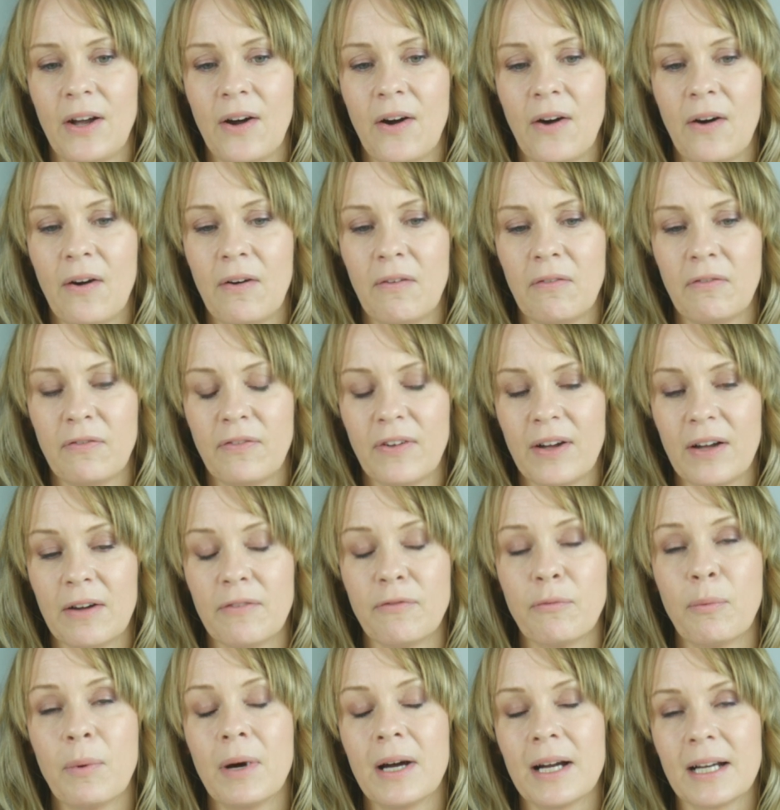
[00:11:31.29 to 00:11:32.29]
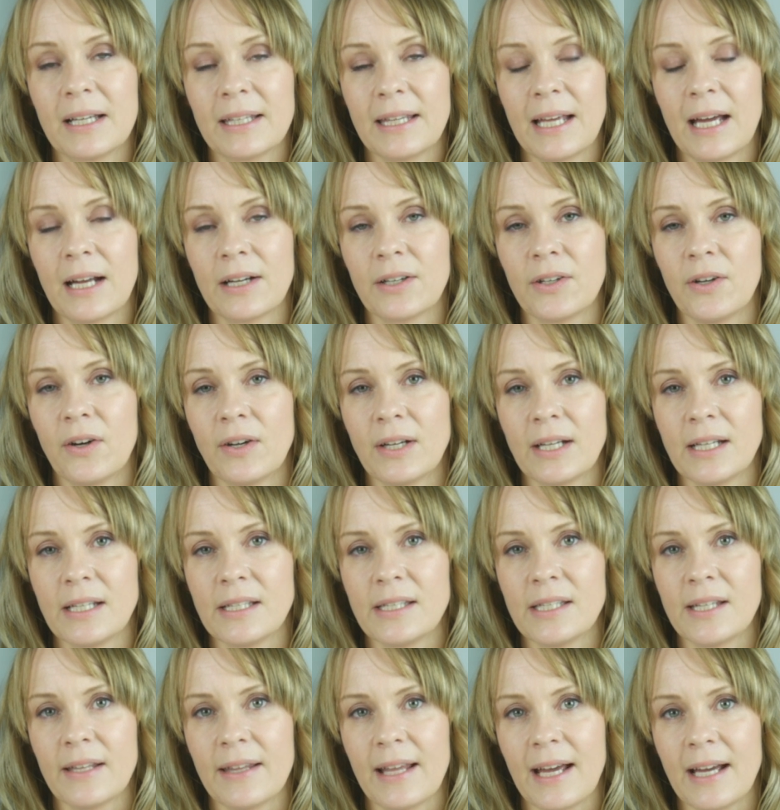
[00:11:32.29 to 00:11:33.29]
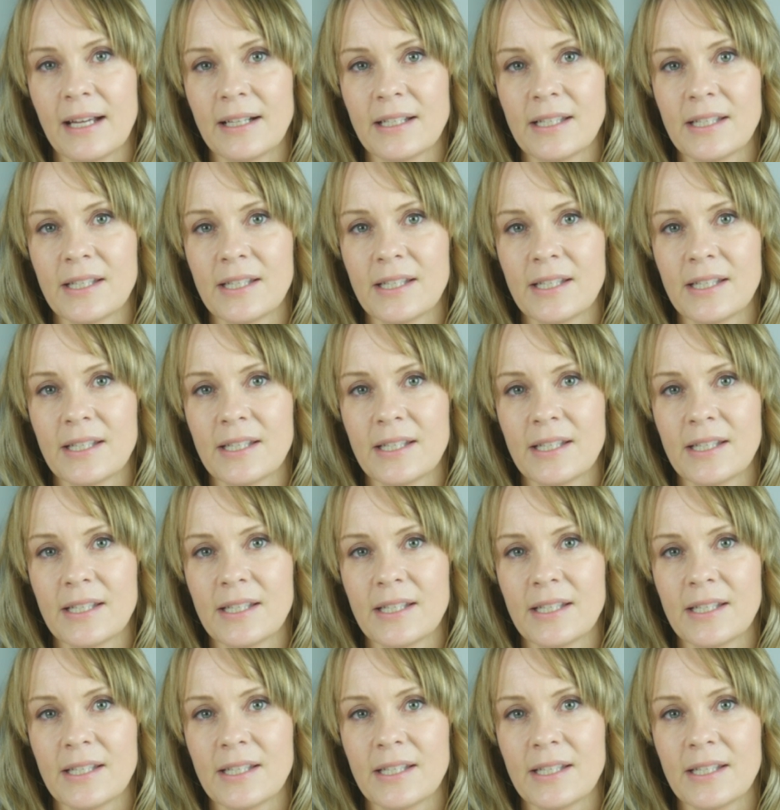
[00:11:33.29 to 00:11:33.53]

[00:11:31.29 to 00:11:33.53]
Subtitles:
of work that had gone into that.